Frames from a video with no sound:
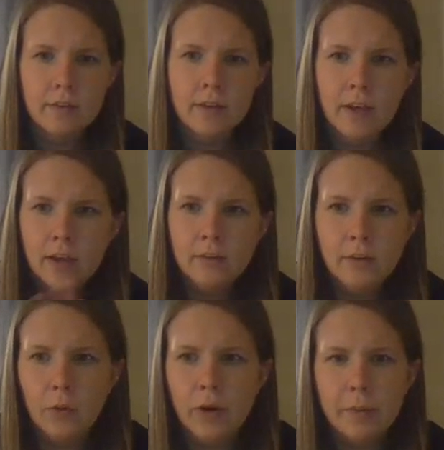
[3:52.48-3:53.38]
that.
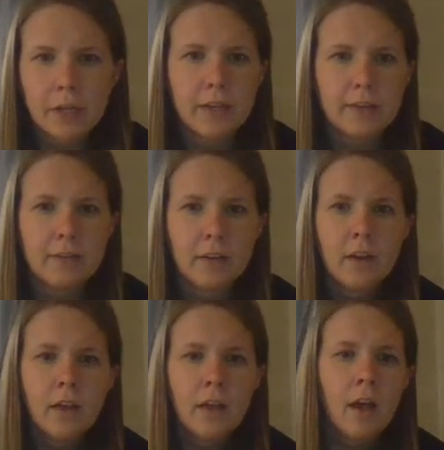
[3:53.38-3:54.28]
Don't worry about this.
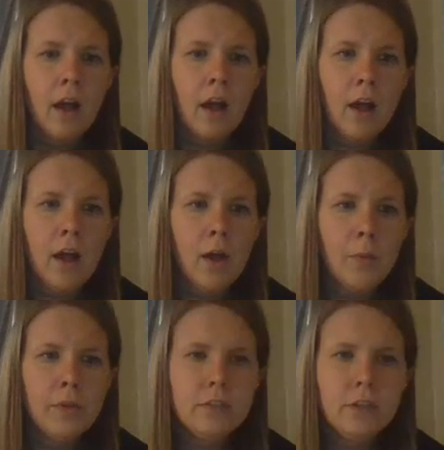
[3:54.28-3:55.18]

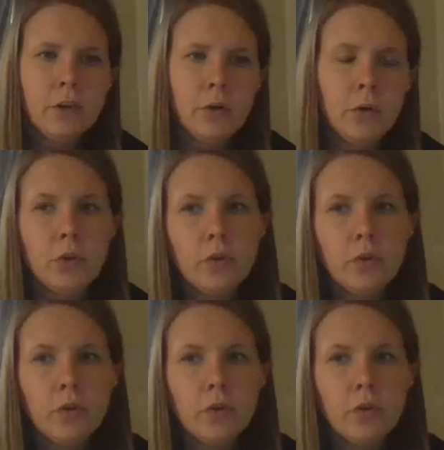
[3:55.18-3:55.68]
So